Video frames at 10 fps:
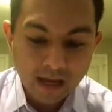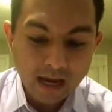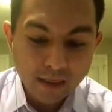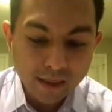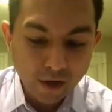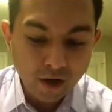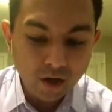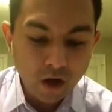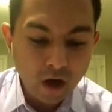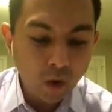And
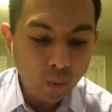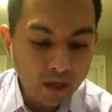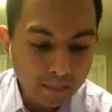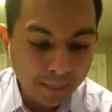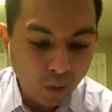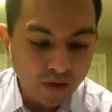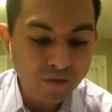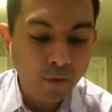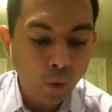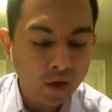third, we employed
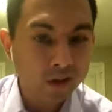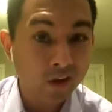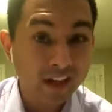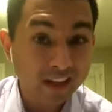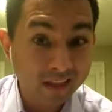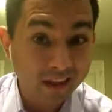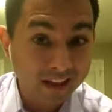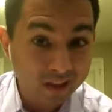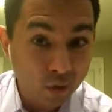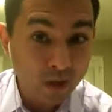forward-looking
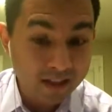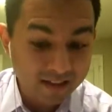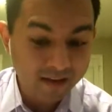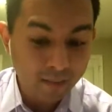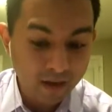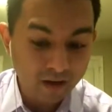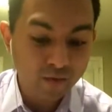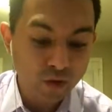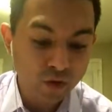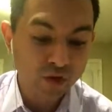thinking to
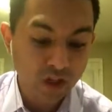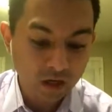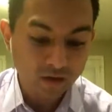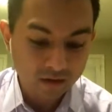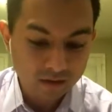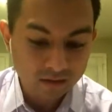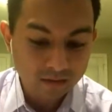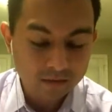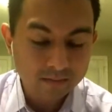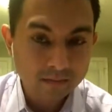anticipate future changes.
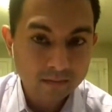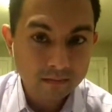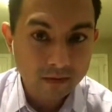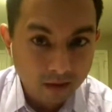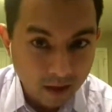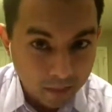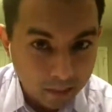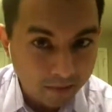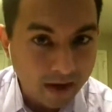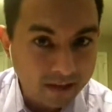So let me
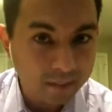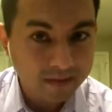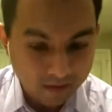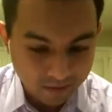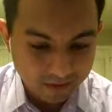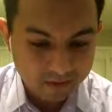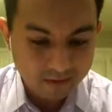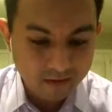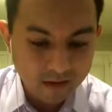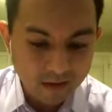provide
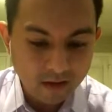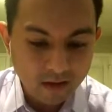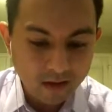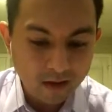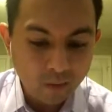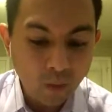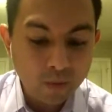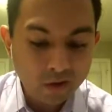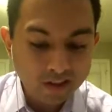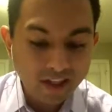specifics. When
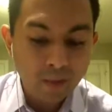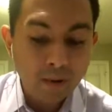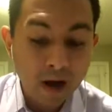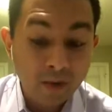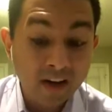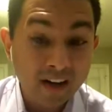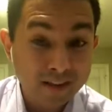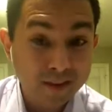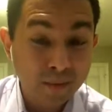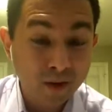we looked at our primary
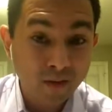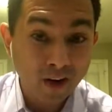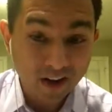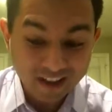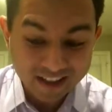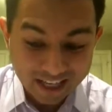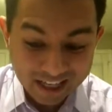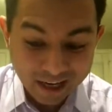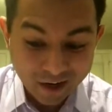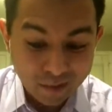customer of our
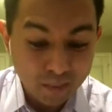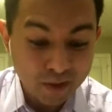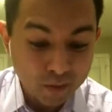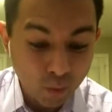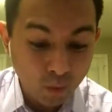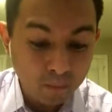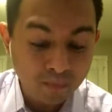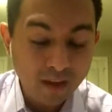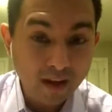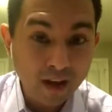daycare and preschool,
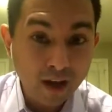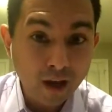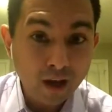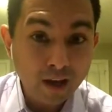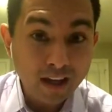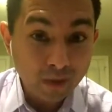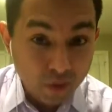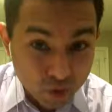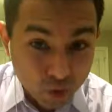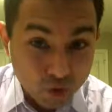it
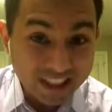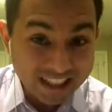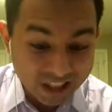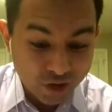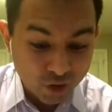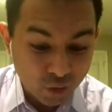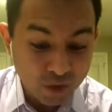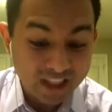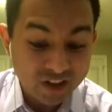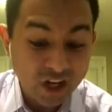was usually teachers who
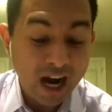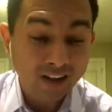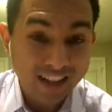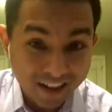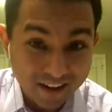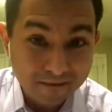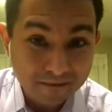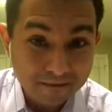needed childcare.